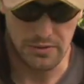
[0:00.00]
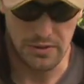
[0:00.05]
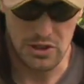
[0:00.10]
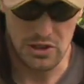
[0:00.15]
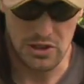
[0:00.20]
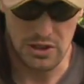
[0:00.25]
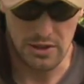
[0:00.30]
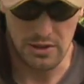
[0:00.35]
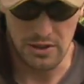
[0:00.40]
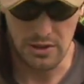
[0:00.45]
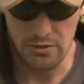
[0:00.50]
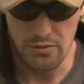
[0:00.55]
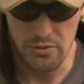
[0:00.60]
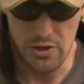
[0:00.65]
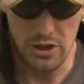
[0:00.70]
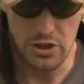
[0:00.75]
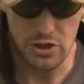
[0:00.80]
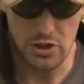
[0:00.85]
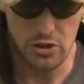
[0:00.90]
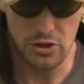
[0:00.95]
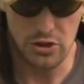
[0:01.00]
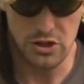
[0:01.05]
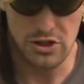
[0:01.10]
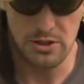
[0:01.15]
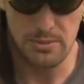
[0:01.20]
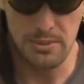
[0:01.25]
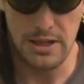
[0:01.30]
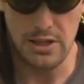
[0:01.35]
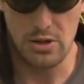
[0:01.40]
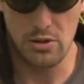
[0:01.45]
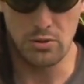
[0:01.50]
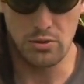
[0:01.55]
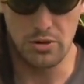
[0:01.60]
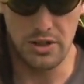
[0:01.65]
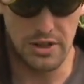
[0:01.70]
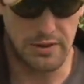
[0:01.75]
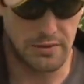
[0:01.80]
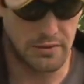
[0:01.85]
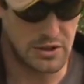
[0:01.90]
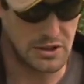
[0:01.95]
fishing and the right choice can make all
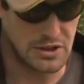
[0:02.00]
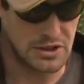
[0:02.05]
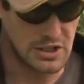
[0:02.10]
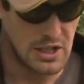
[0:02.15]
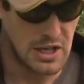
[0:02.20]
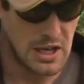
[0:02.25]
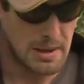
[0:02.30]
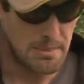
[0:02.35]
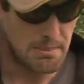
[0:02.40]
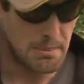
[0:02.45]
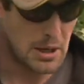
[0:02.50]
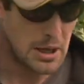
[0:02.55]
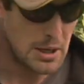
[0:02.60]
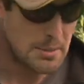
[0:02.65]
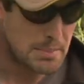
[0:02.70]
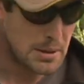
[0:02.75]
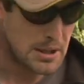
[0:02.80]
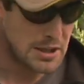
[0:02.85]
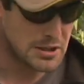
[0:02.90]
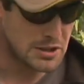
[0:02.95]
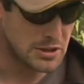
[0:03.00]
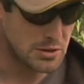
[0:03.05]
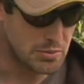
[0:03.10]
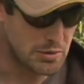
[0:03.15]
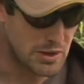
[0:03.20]
the difference. My personal